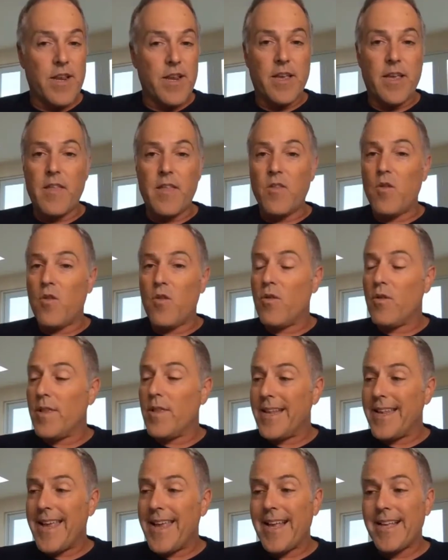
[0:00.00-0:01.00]
In the
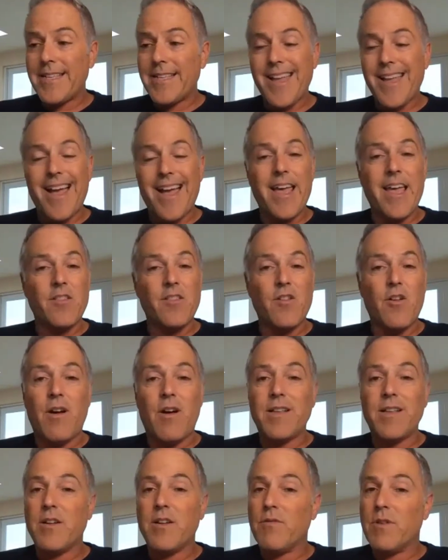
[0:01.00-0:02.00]
early days, I had no
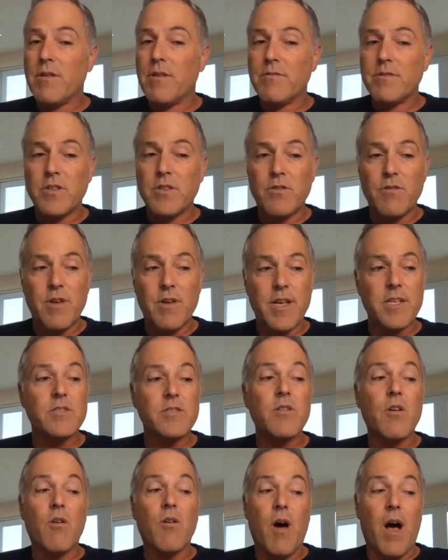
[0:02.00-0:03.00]
idea what I was doing.
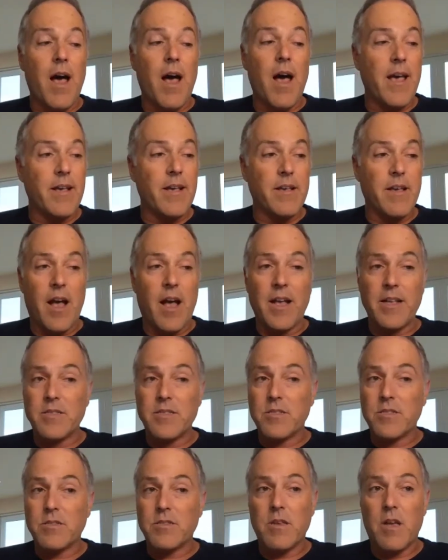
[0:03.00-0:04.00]
So I
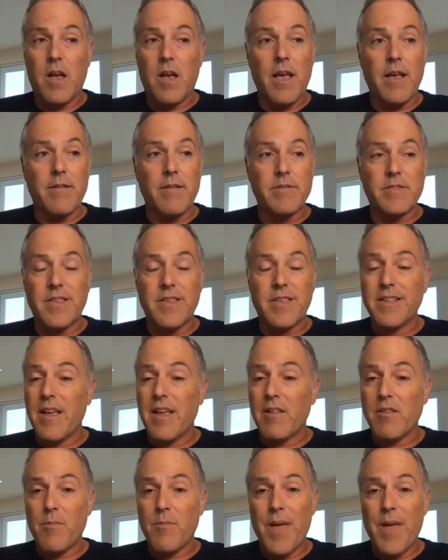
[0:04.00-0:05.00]
seeked
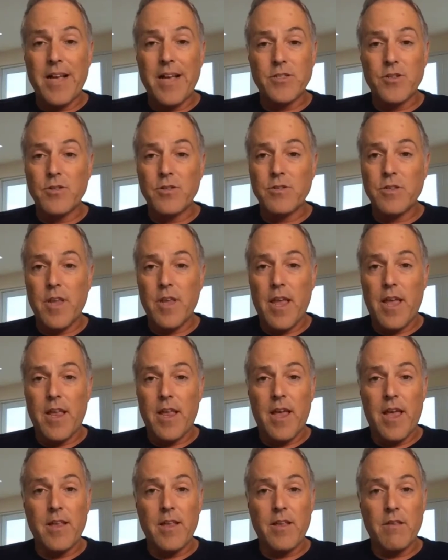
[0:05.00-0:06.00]
out the masters, and
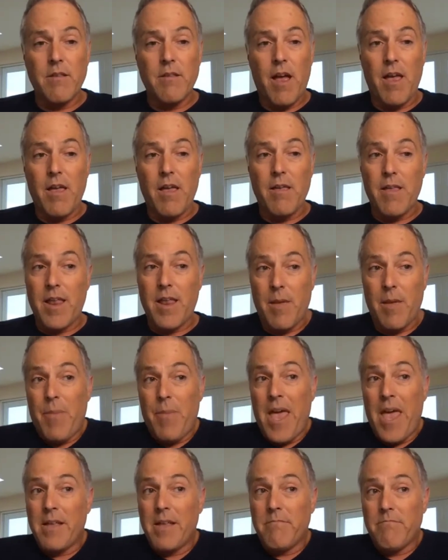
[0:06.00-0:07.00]
I
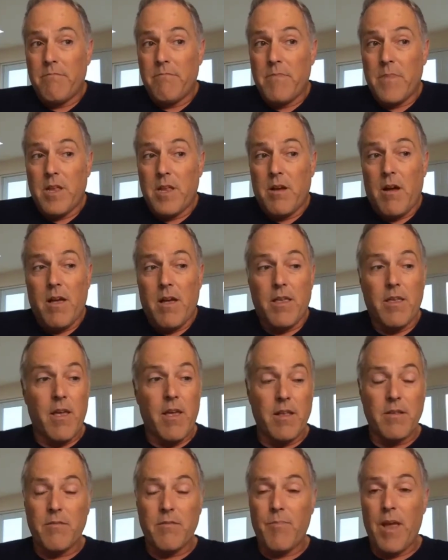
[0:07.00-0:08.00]
paid, you had
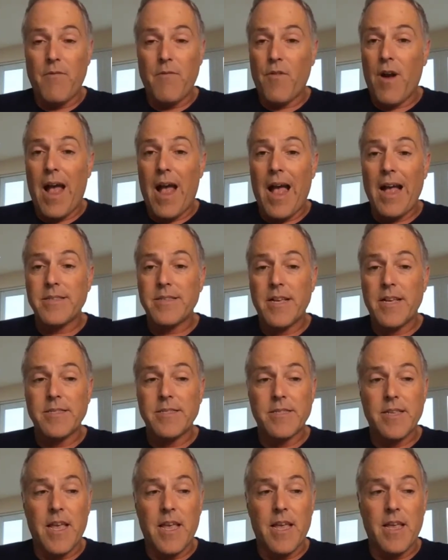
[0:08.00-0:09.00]
to pay for
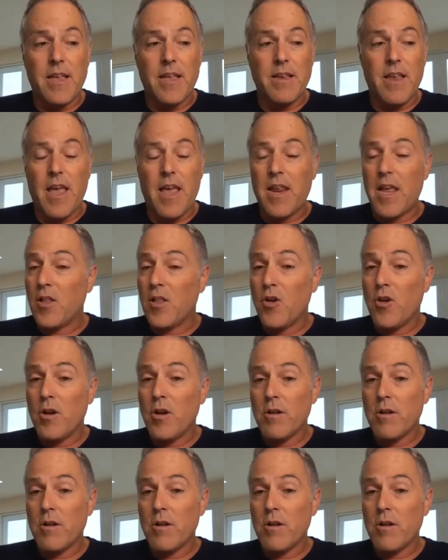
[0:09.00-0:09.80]
access, and I learned.